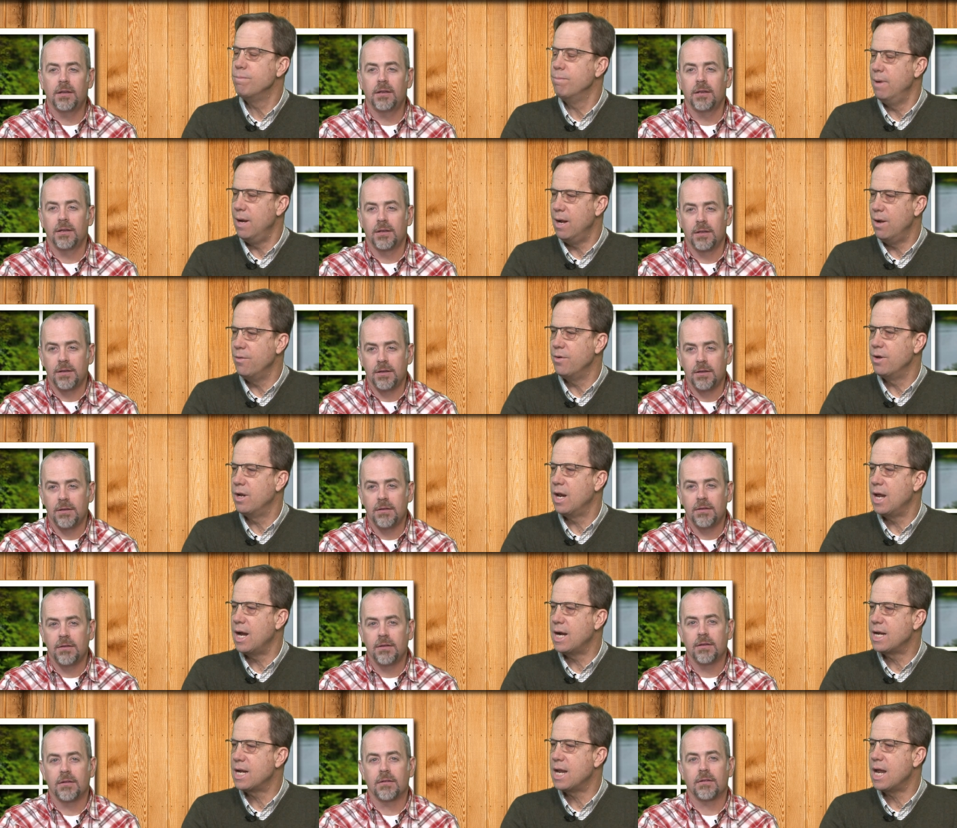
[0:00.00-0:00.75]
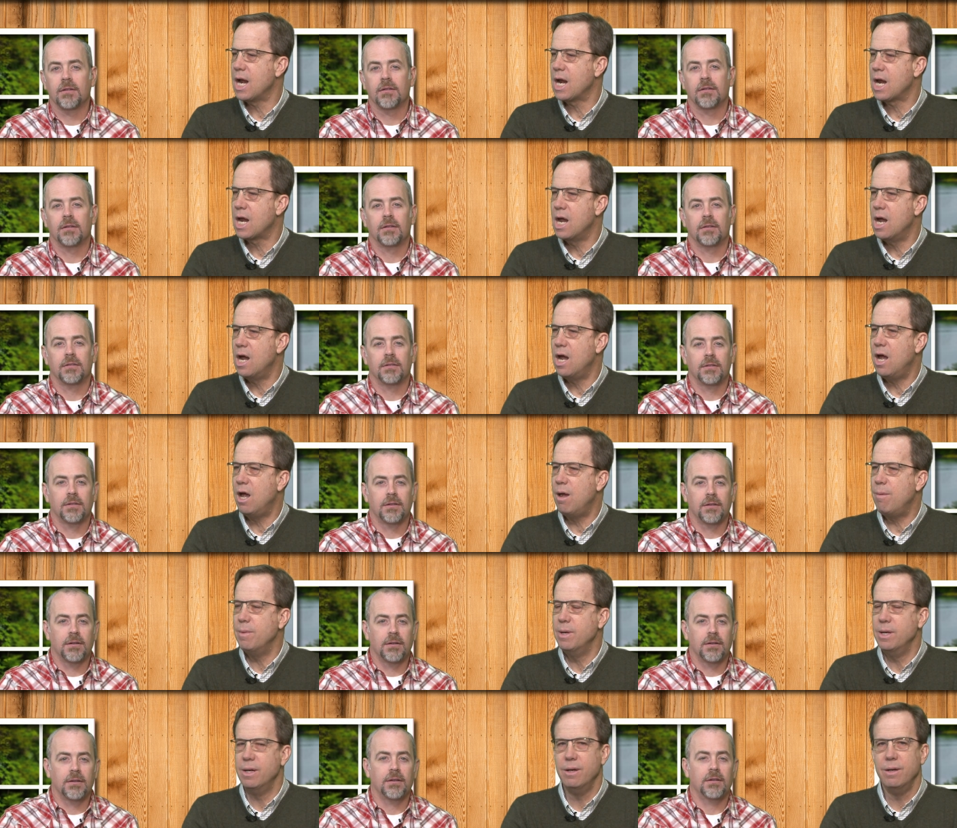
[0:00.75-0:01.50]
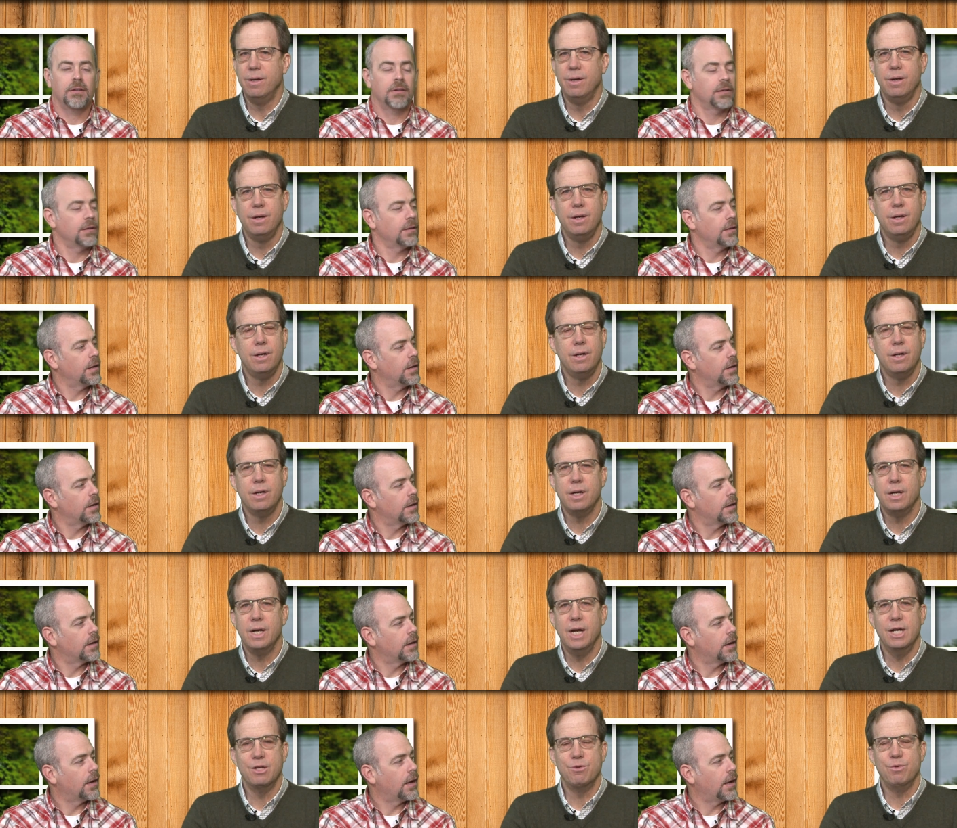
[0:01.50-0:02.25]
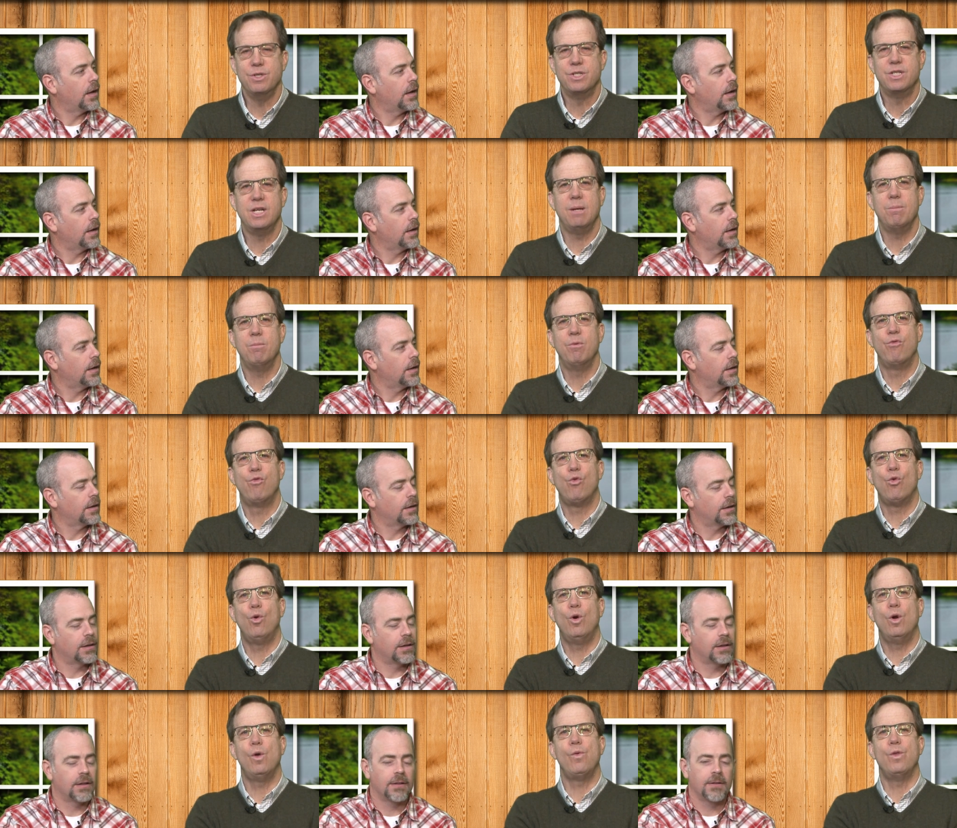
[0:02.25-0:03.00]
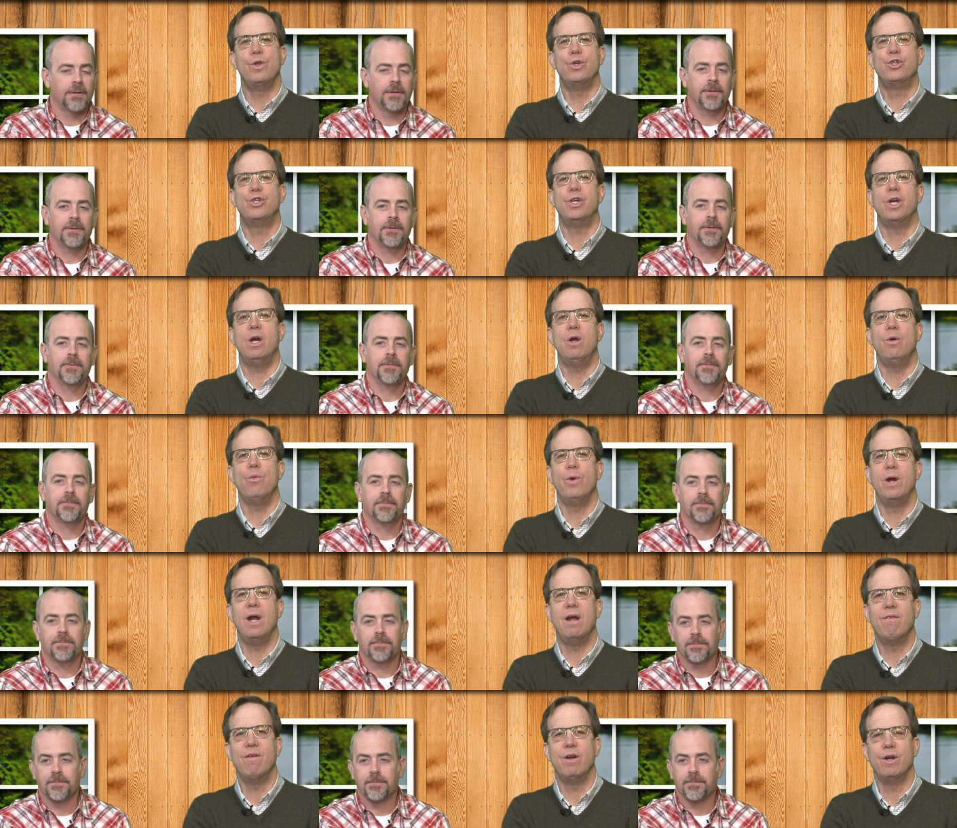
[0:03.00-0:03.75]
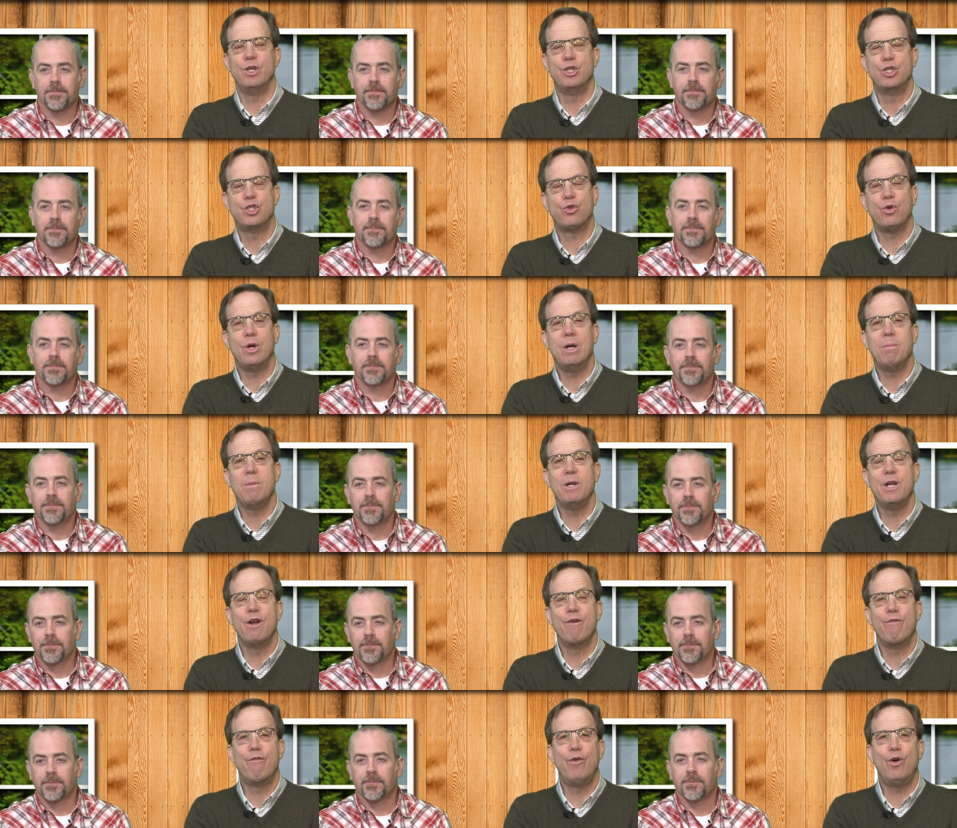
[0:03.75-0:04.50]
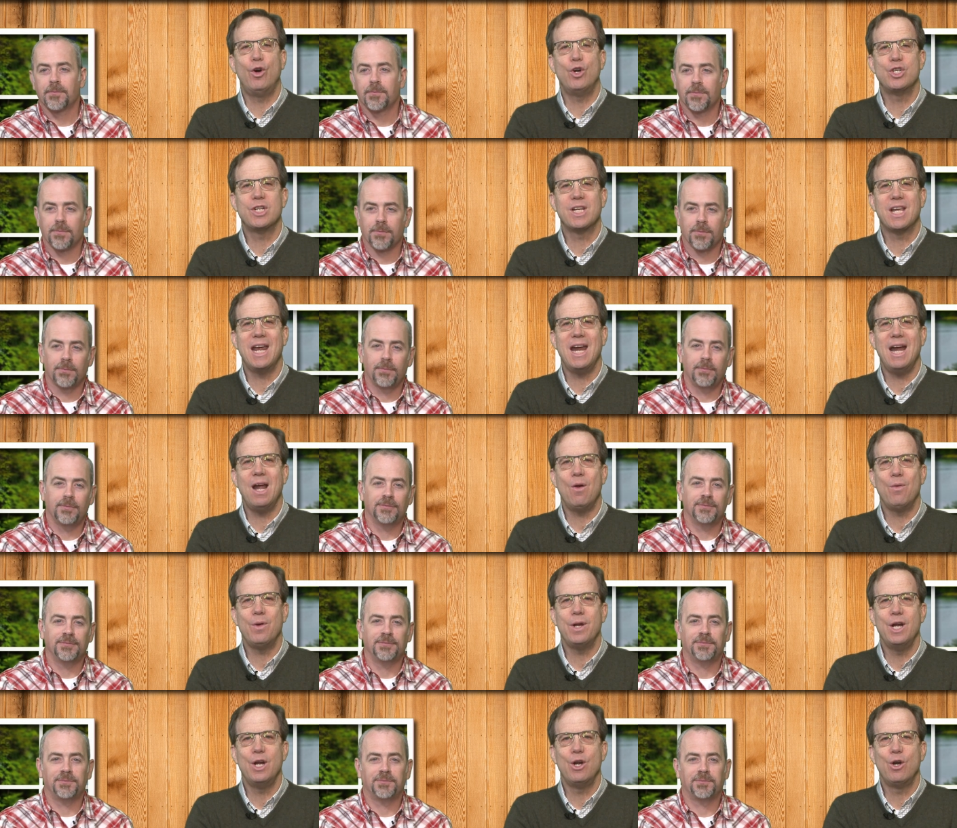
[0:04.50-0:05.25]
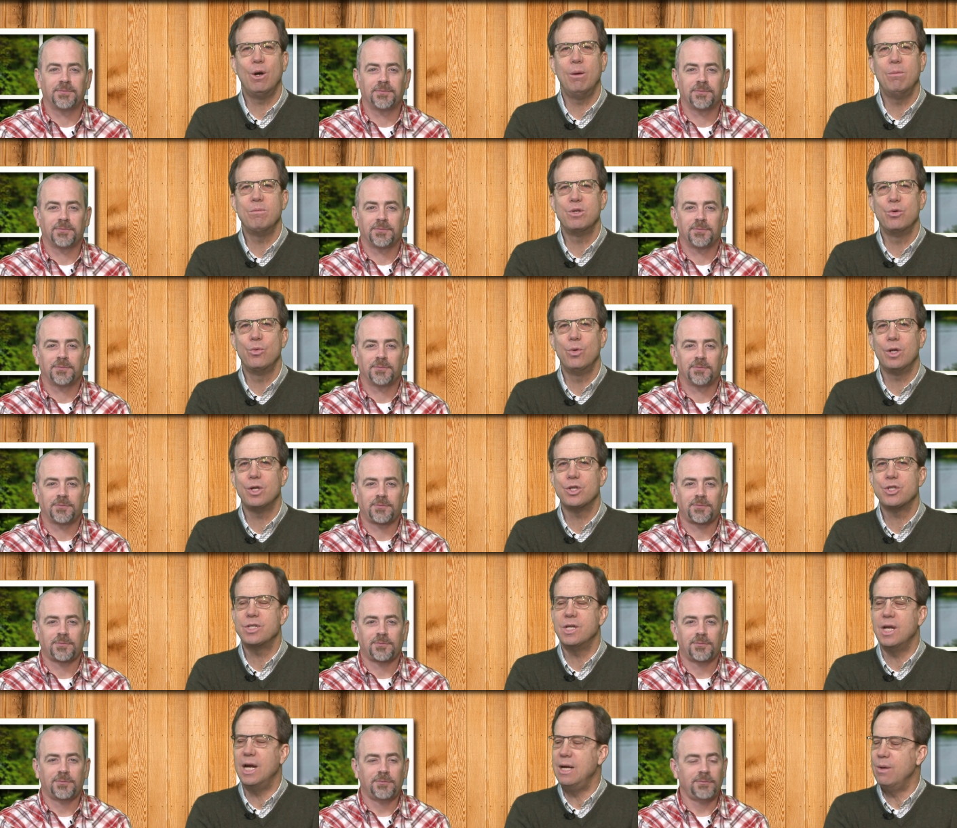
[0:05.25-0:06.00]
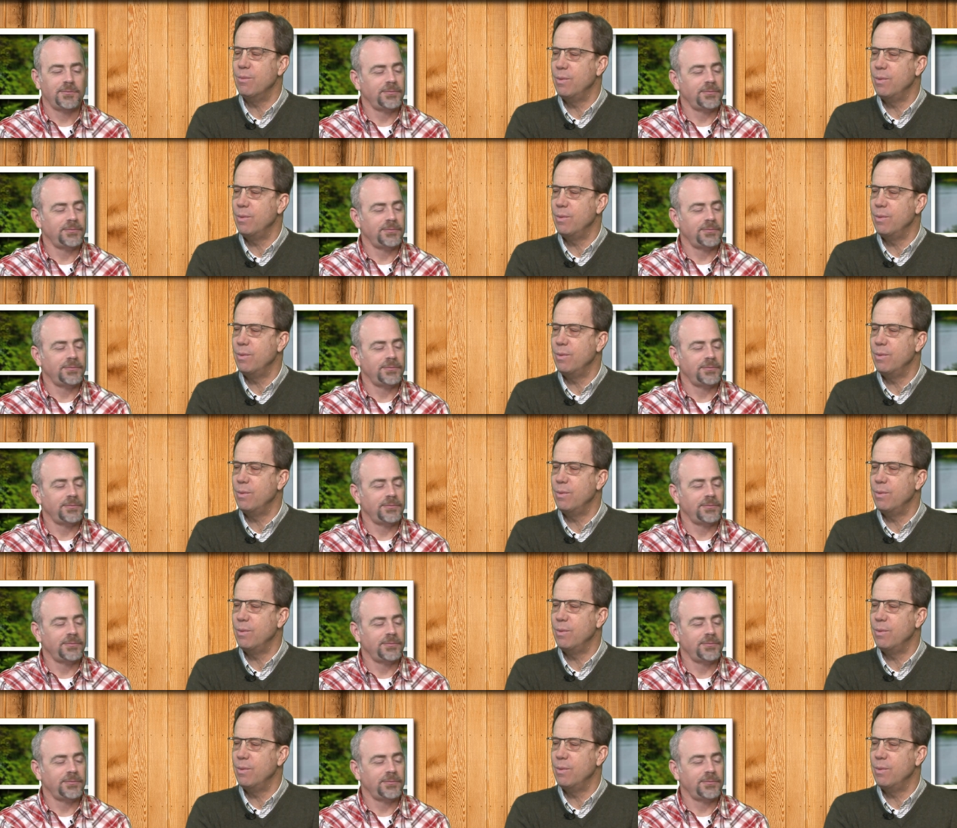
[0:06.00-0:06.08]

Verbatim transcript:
Speaker 1: mountaintolake.com. And as we said before on the show, we have an extremely diverse county in terms of real estate.